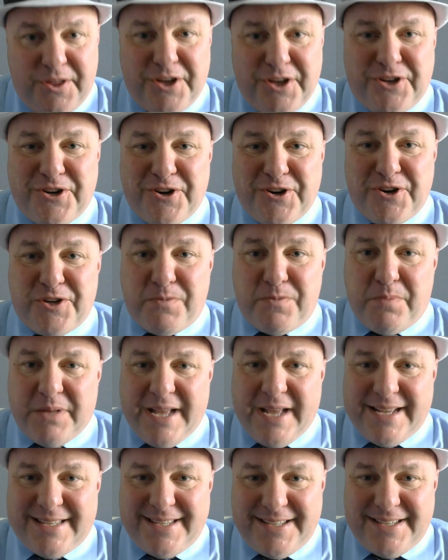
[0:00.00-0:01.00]
the church
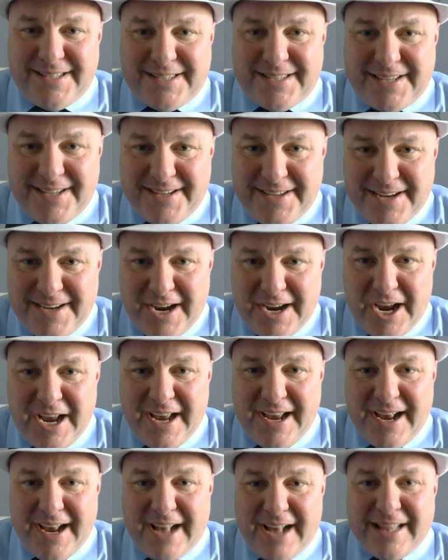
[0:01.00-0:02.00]
blesses
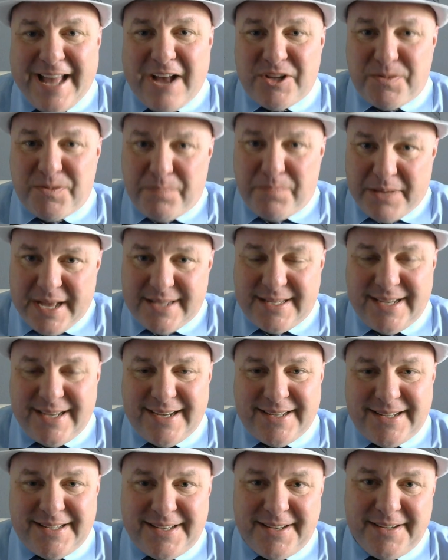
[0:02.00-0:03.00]
allows
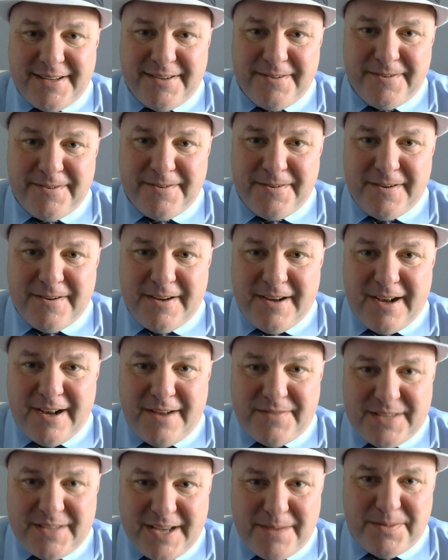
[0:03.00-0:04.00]
blessings
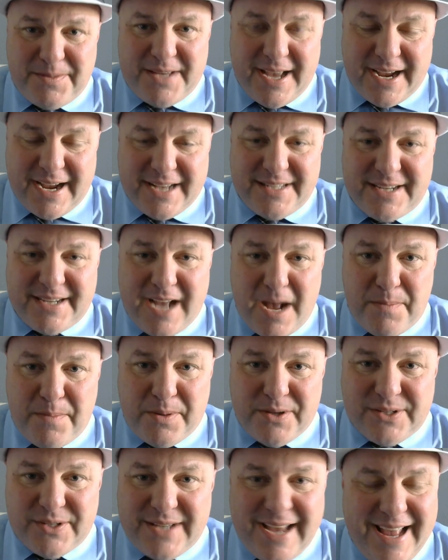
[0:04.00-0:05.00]
of same sex
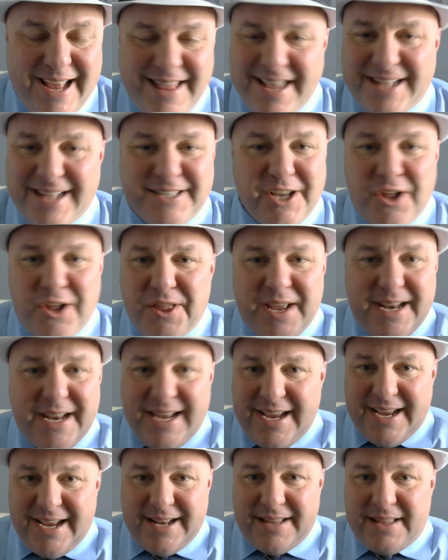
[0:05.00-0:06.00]
couples. And that's all they
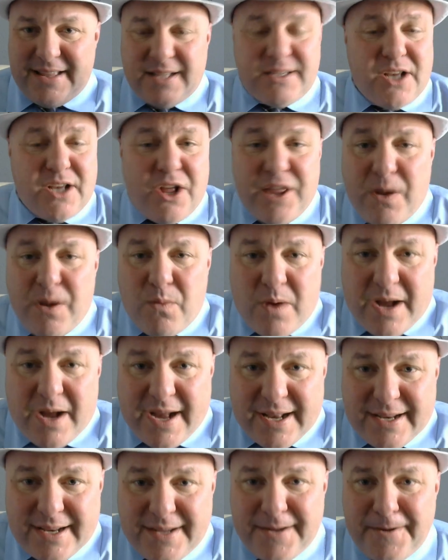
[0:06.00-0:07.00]
need. That's all they
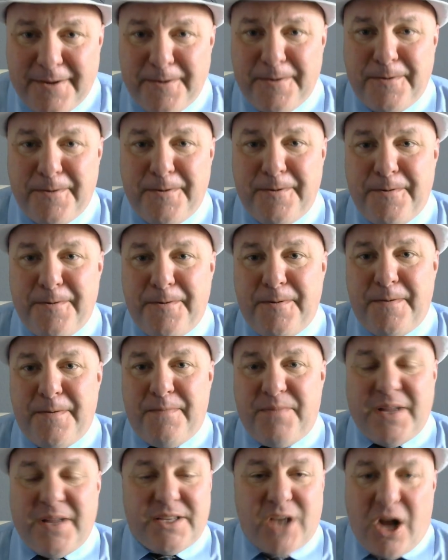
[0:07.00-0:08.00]
want.
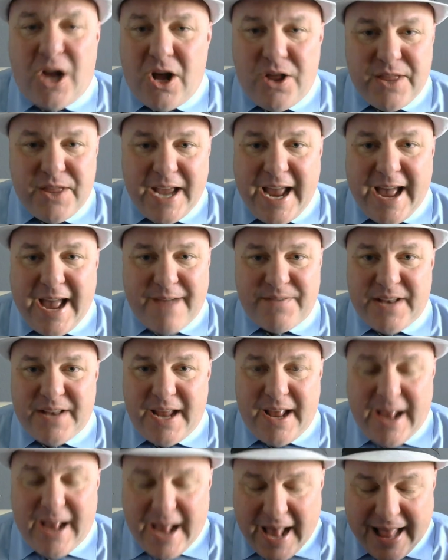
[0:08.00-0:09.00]
That's all they have
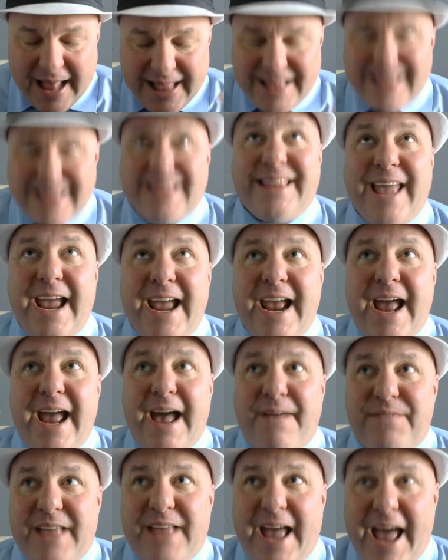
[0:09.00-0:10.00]
to they
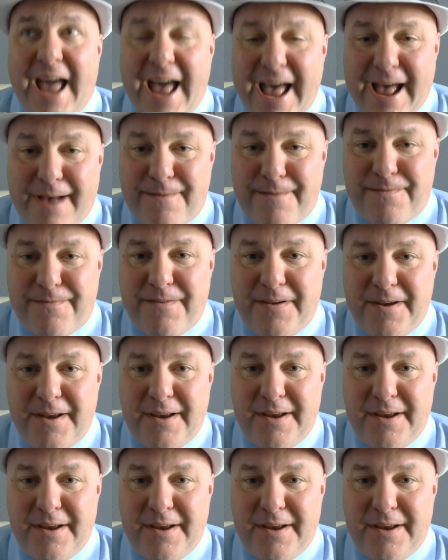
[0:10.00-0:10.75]
have to have